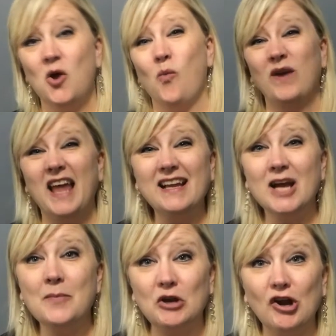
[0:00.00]
When I
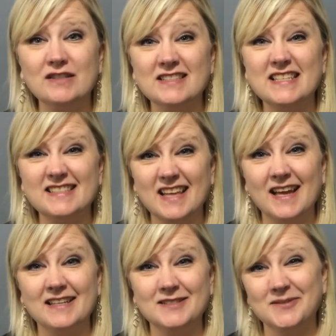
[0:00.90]
come across these
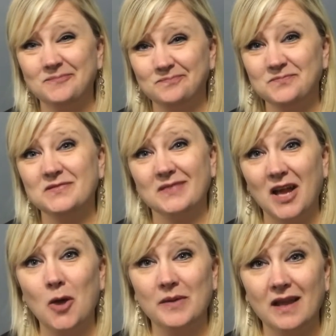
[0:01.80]
signs,
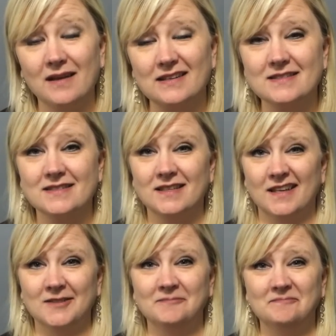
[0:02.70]
I'll be honest,
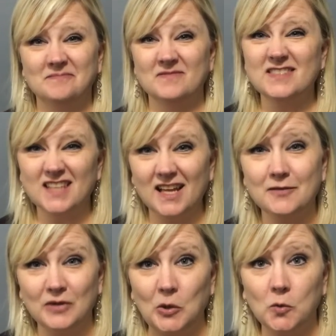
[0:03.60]
it's kind
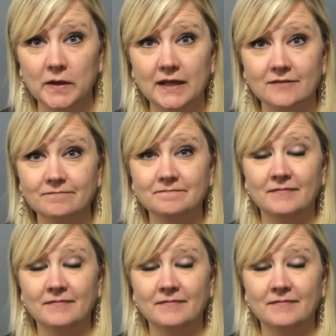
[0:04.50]
of annoying.